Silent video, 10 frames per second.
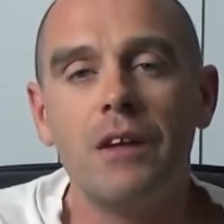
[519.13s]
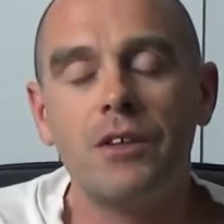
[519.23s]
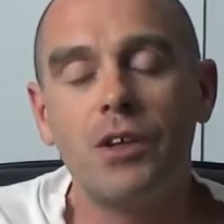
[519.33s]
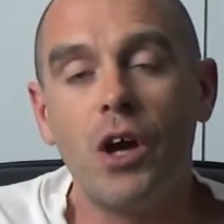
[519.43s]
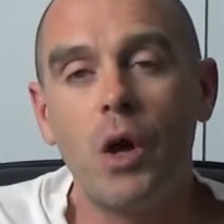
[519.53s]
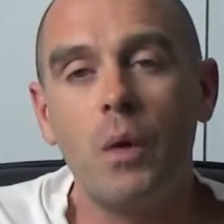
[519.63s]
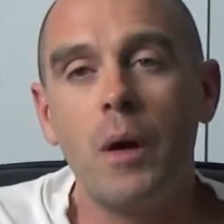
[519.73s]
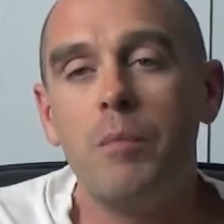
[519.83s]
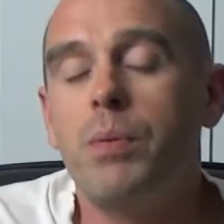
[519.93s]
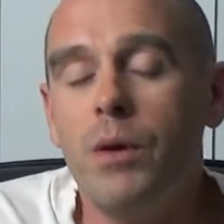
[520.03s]
So
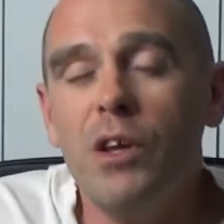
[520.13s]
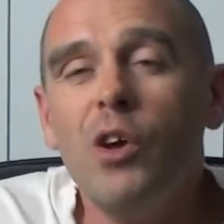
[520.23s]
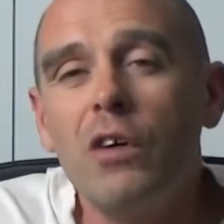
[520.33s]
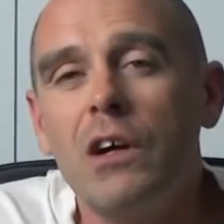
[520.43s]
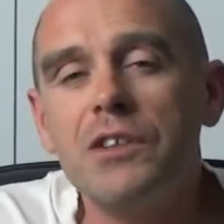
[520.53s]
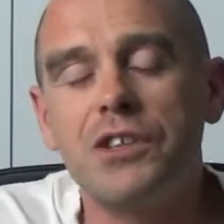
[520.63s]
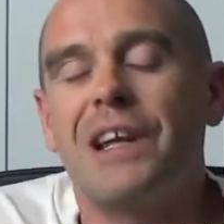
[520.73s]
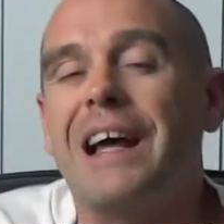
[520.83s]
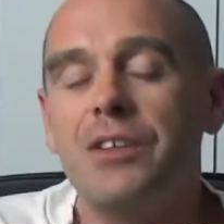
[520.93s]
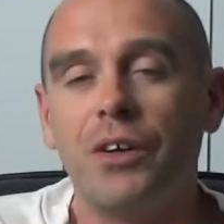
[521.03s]
put your own
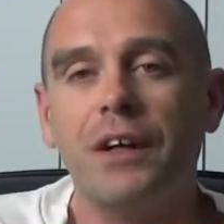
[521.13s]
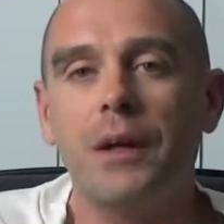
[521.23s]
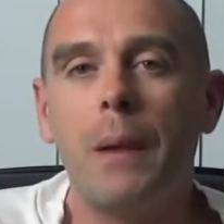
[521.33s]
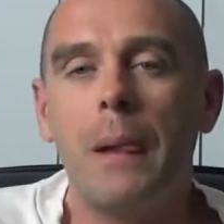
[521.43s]
slant on it.